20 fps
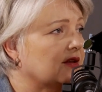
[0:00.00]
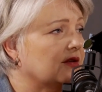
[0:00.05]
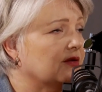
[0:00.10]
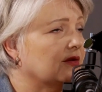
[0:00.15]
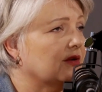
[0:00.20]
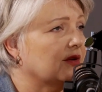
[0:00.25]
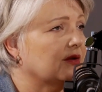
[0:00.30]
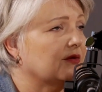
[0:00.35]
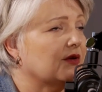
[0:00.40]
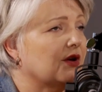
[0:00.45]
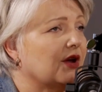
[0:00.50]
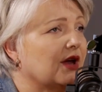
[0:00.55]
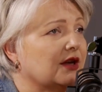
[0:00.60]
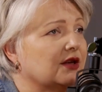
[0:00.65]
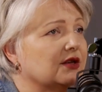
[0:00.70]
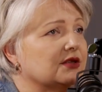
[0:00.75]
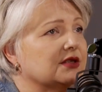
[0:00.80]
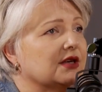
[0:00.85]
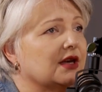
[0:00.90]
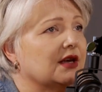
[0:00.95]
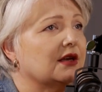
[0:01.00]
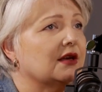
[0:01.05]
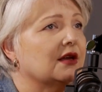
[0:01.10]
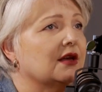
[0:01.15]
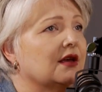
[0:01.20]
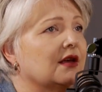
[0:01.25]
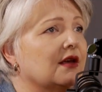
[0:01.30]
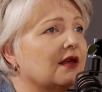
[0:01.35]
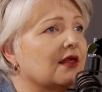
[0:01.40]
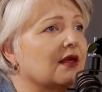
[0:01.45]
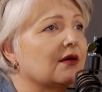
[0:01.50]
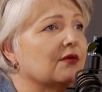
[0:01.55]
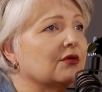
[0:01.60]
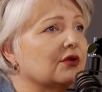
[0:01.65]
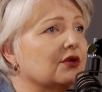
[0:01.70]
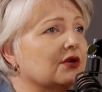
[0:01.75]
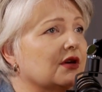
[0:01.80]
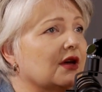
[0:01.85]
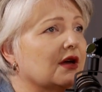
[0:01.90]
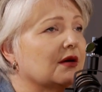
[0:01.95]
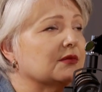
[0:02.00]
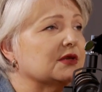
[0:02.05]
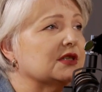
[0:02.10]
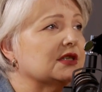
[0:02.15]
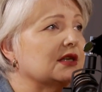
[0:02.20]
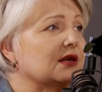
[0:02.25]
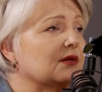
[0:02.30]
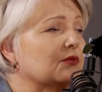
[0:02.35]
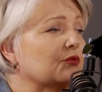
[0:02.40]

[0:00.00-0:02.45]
Roaccutane. They would see